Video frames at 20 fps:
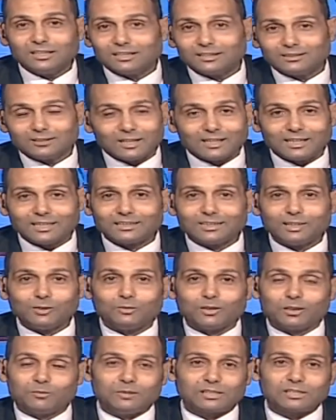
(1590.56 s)
directly
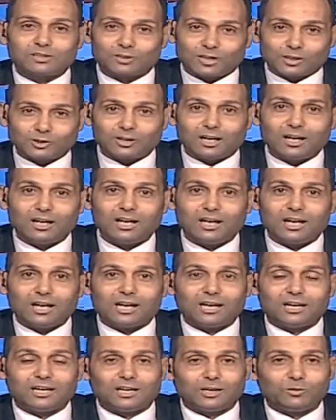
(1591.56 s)
with Miss Russia,
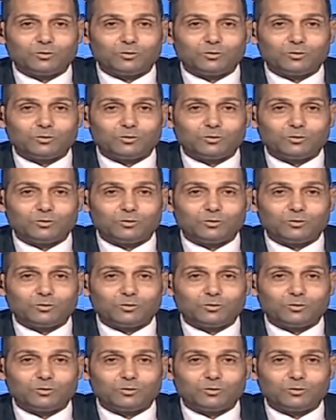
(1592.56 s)
uh,